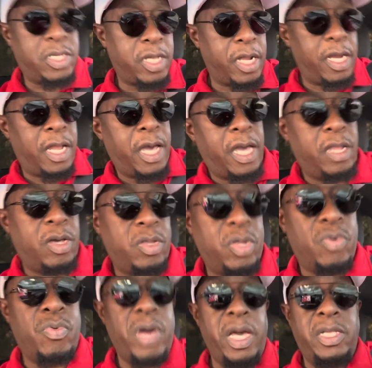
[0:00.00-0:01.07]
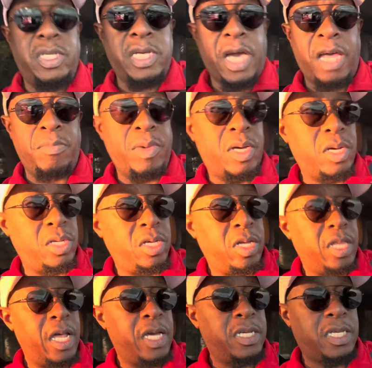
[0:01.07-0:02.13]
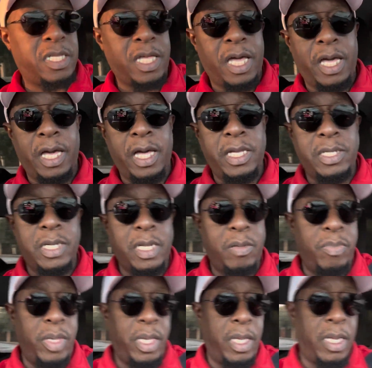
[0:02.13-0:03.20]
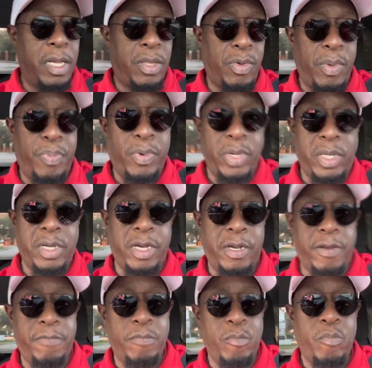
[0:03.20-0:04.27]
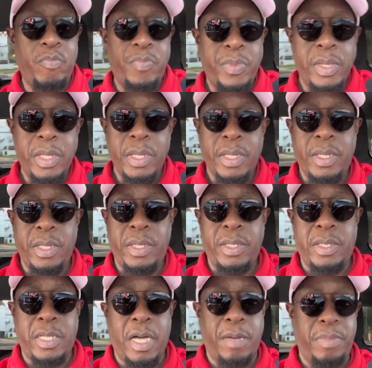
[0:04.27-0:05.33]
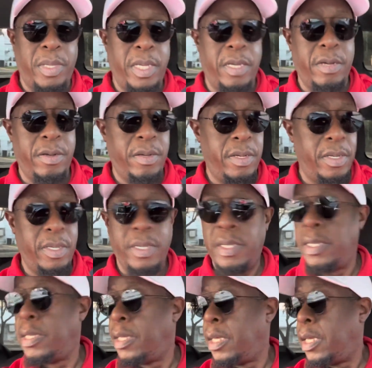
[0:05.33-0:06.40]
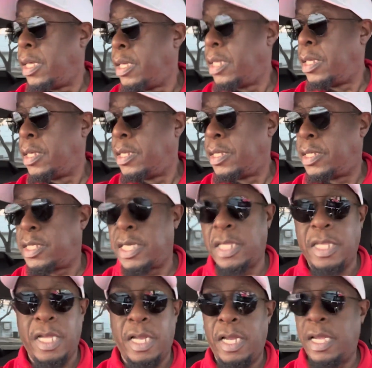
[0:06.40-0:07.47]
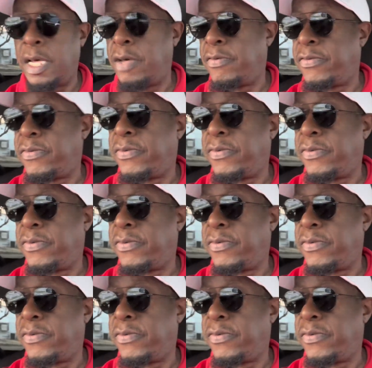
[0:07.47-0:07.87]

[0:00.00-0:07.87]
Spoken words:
to the line on the right side, because your next thing is going to be the 3-point turn. You stop here, signal left,